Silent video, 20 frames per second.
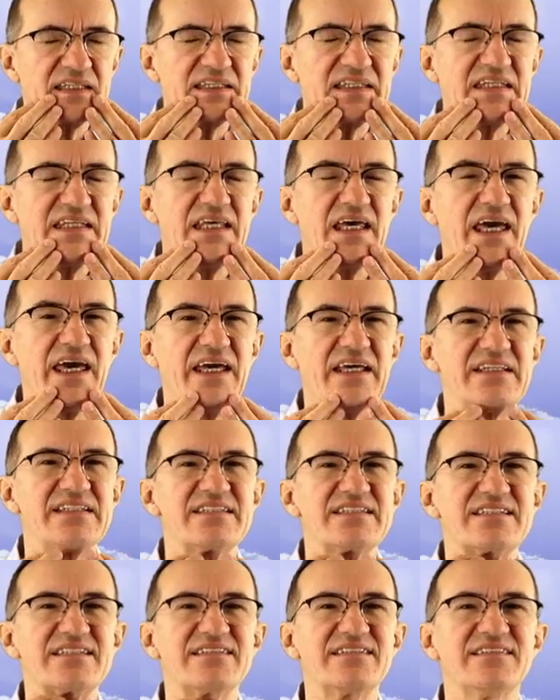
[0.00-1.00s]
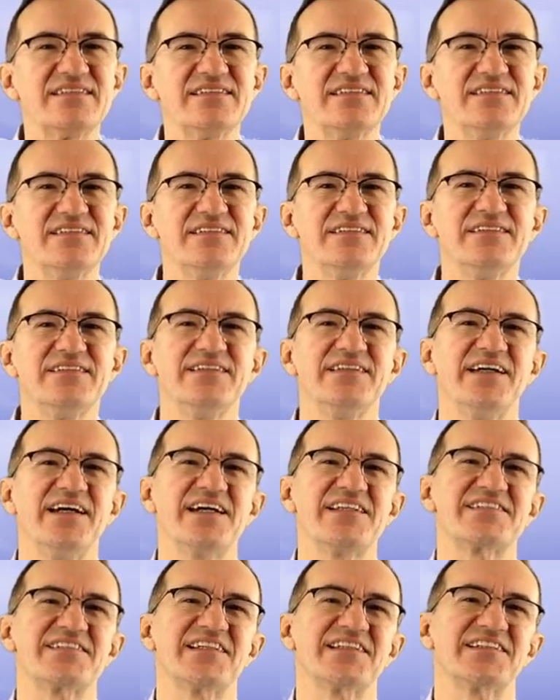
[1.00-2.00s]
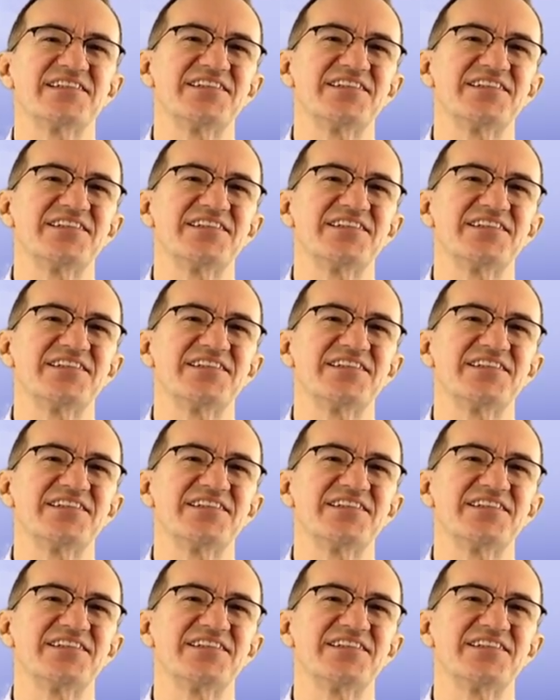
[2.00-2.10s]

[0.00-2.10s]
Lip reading: taste, etc.